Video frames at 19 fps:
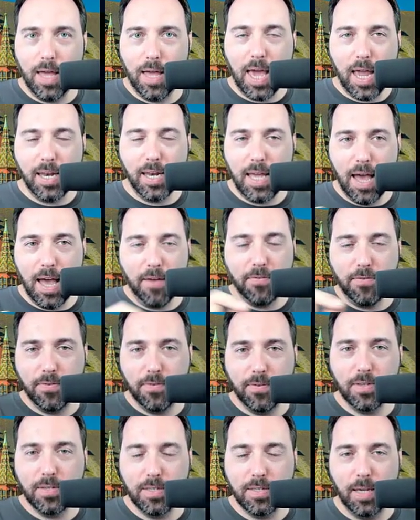Okay, well,
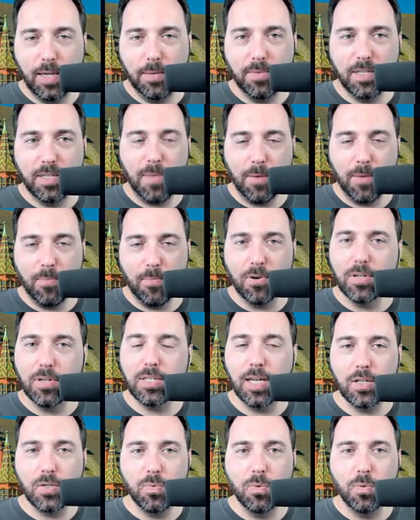ADF
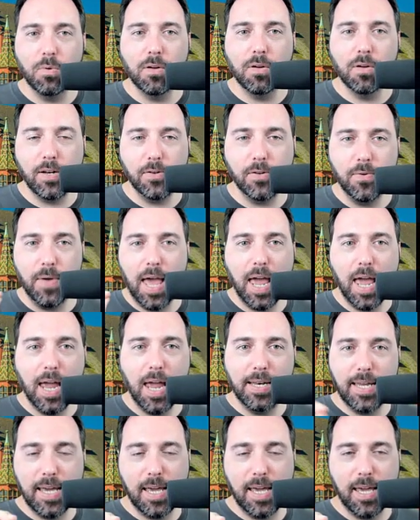seems to make more sense. Well,
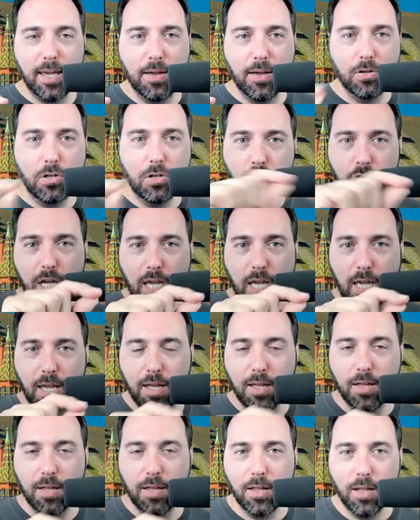what if I do
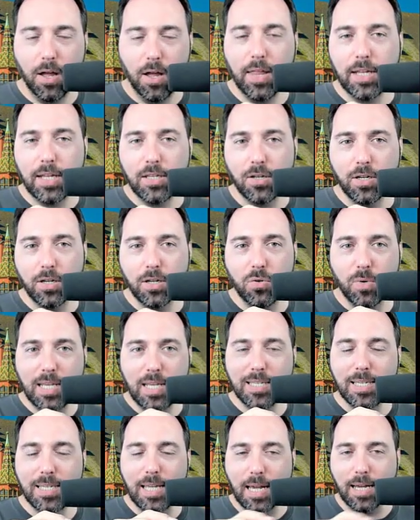ADG?
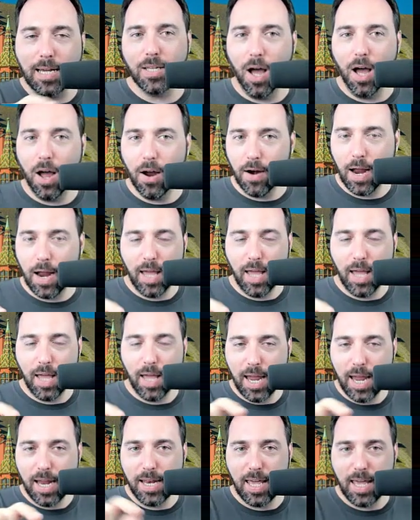Oh, that's only
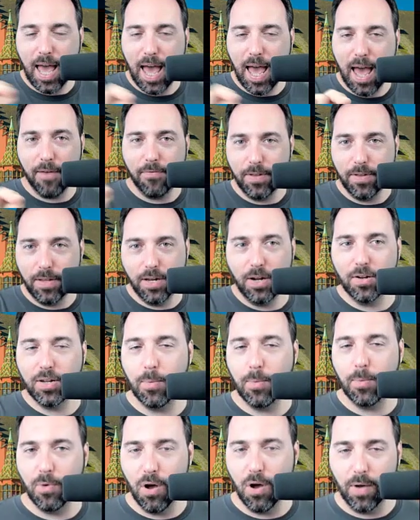26. All right, well,
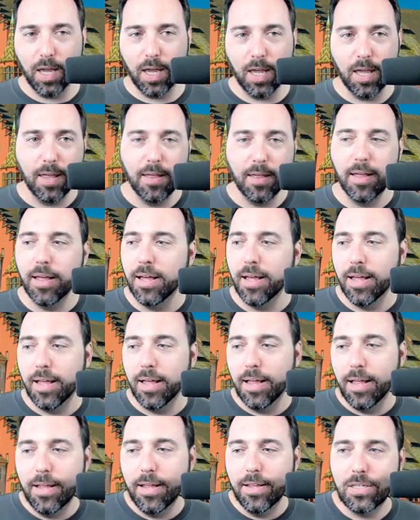ADF, and then I'll keep
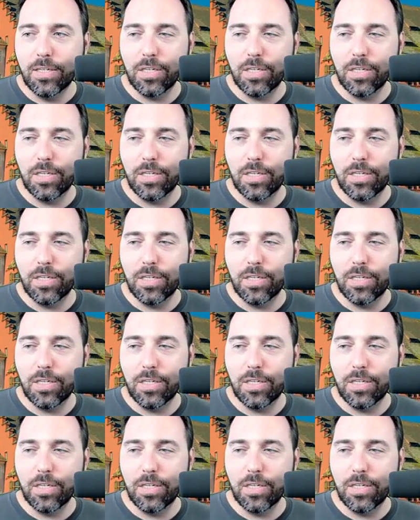going.